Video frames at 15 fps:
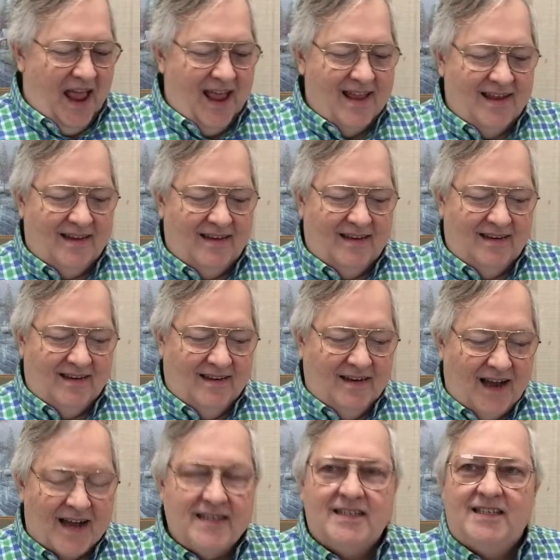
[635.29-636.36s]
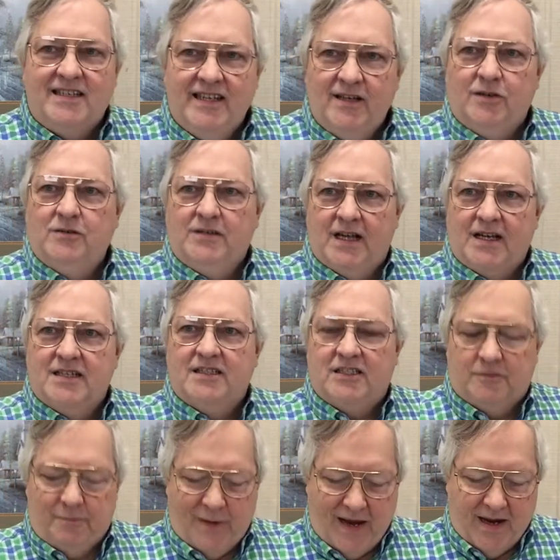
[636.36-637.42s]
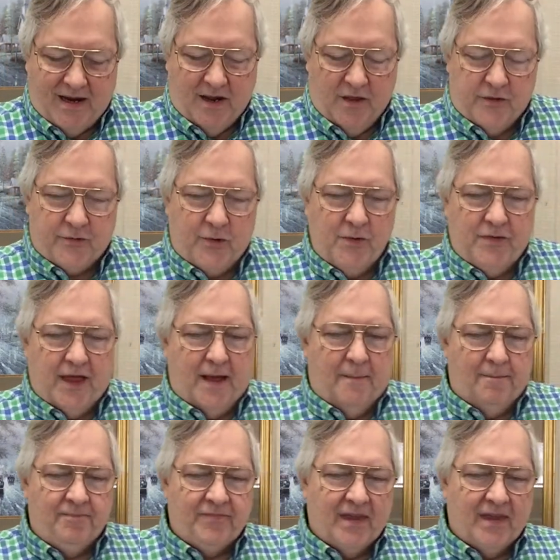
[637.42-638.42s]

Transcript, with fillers: And God still does speak through them.